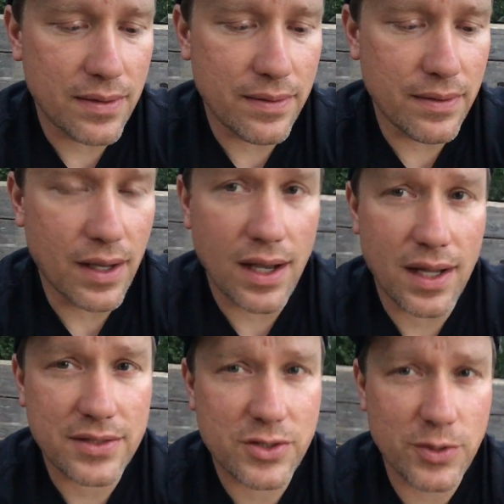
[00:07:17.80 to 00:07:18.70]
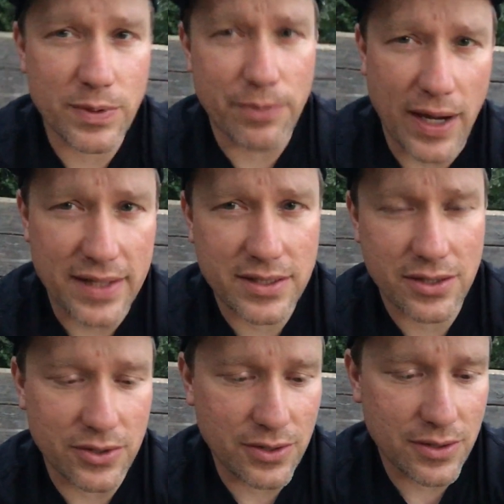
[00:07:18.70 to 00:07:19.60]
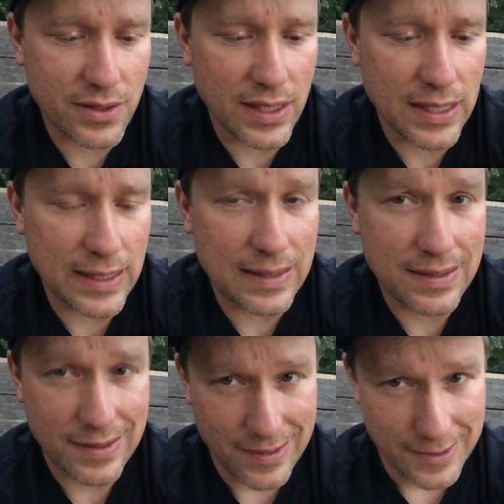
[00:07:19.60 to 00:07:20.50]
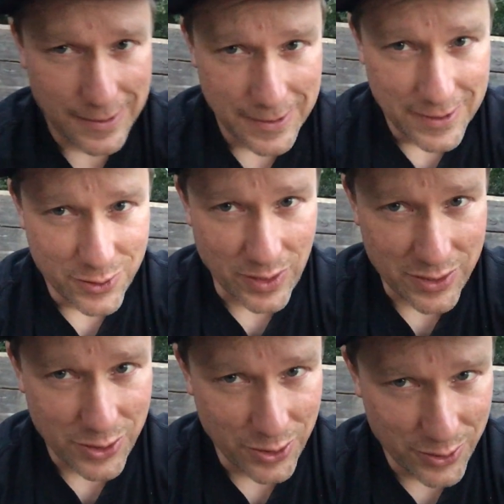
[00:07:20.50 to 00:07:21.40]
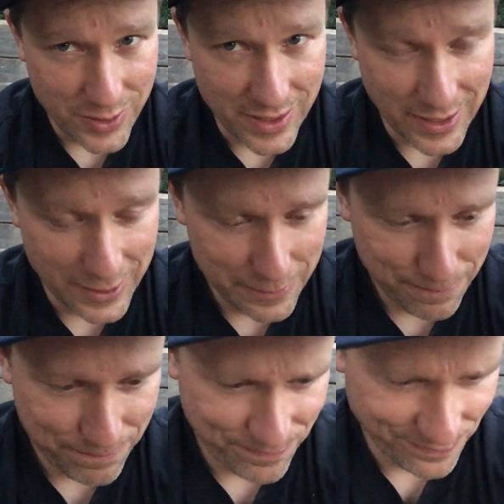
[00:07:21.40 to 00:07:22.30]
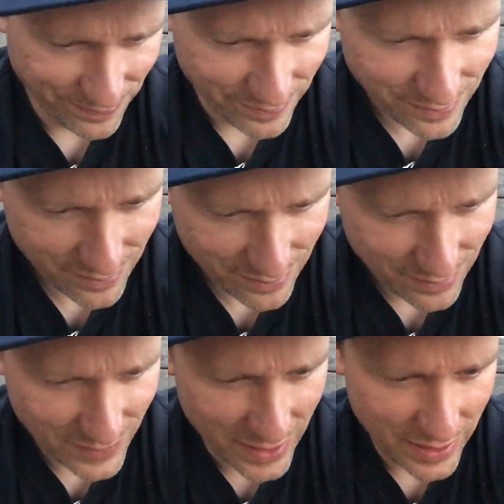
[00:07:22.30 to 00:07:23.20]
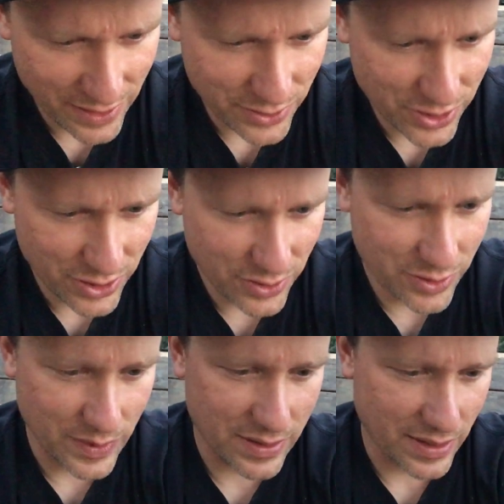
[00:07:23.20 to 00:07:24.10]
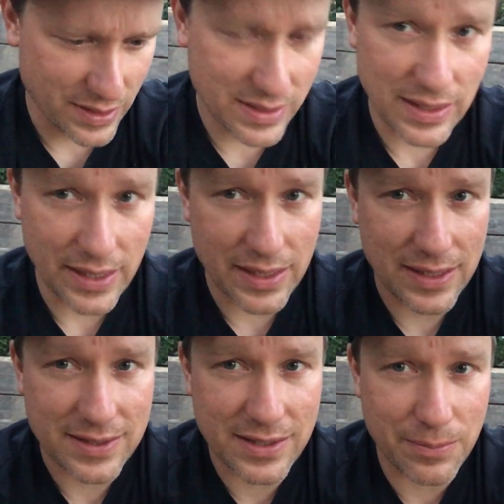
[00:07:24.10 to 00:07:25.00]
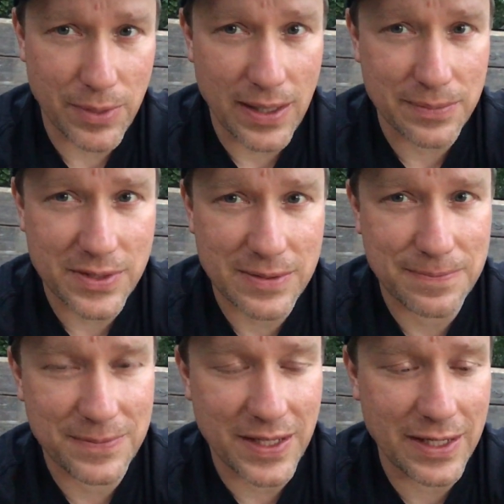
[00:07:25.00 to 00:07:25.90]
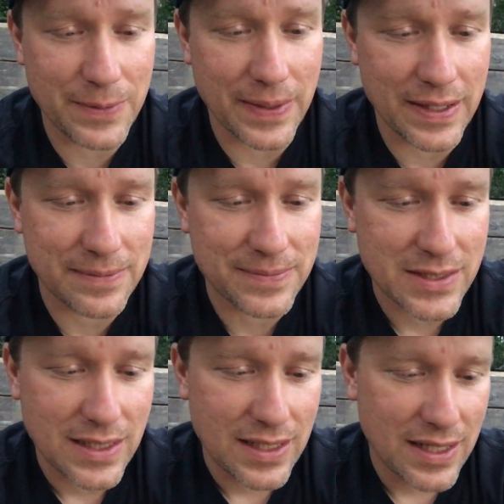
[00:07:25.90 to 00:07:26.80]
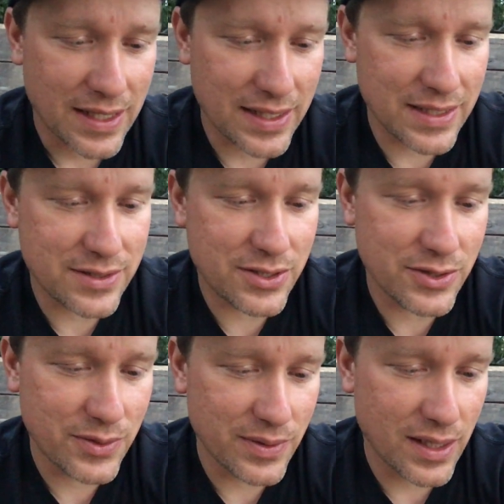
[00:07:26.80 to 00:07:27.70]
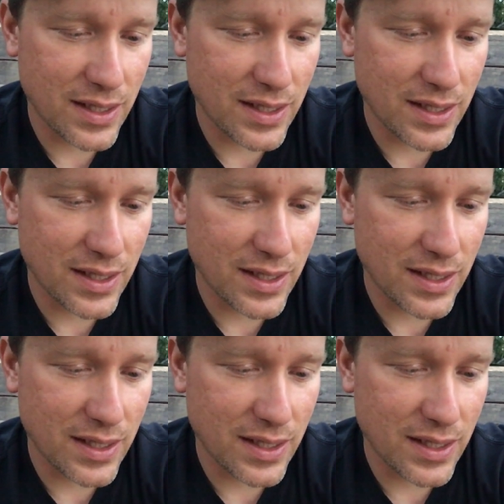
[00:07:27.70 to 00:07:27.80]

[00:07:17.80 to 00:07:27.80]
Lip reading: not super practical dress shoes, you know, leather shoes with like slick bottoms. Anyway, I get to